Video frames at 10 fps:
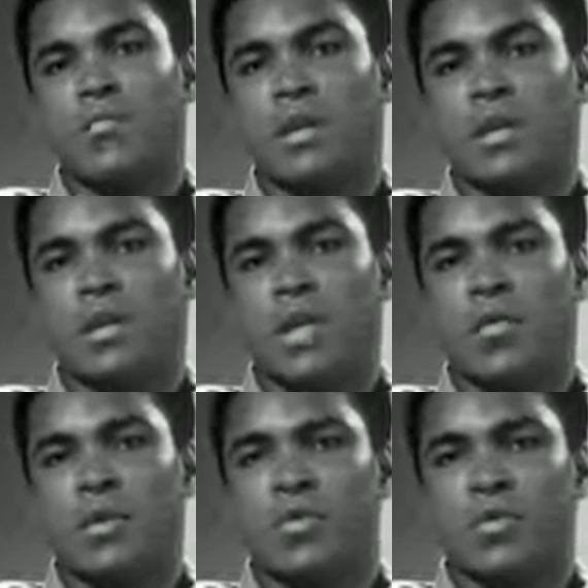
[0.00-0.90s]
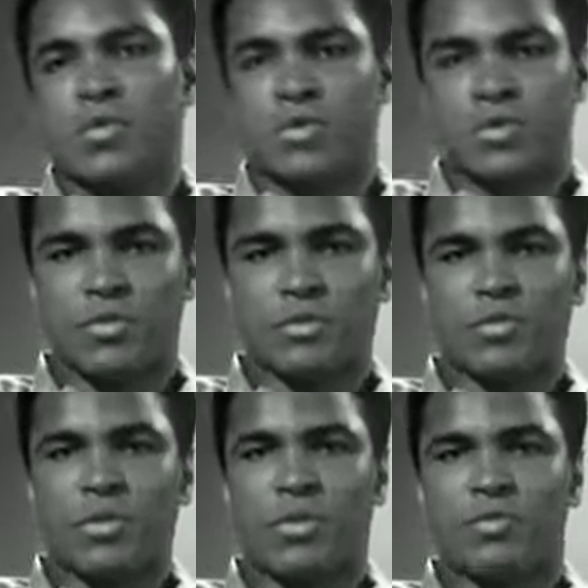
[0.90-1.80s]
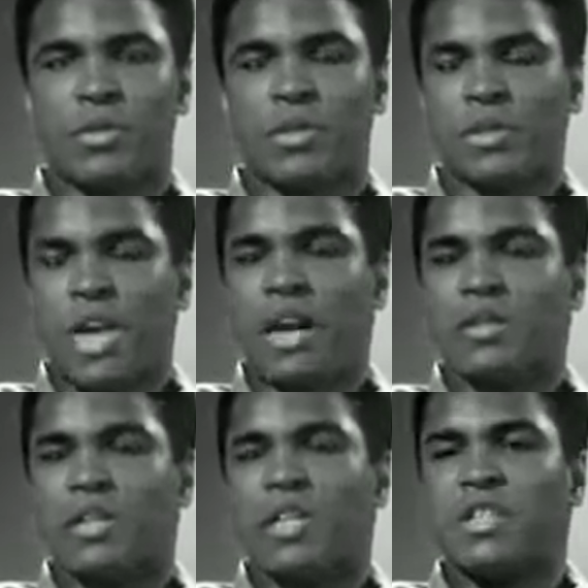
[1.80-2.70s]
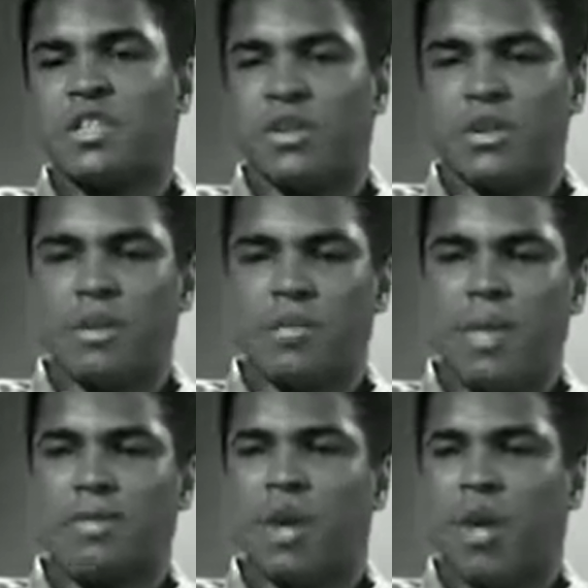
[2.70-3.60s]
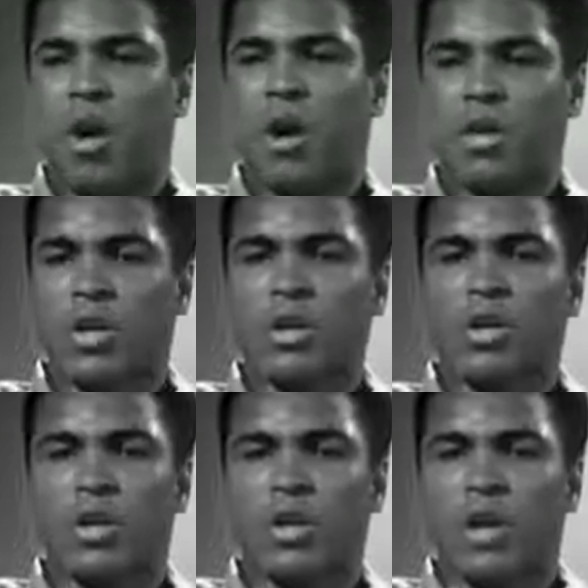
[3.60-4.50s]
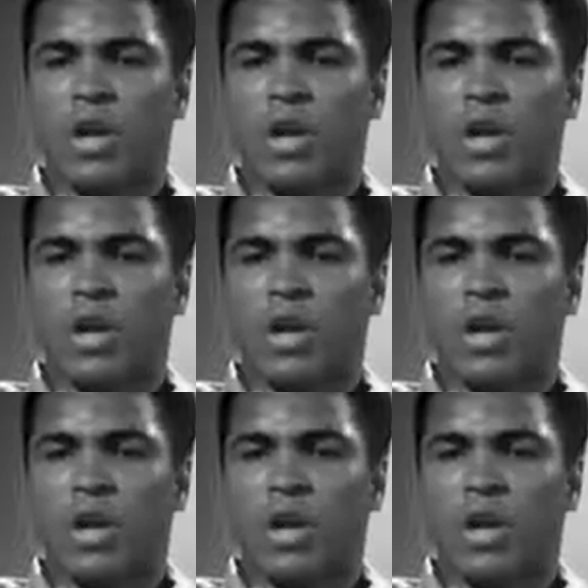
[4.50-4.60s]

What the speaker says: But I want him to go to school and be a doctor, engineer, maybe a lawyer,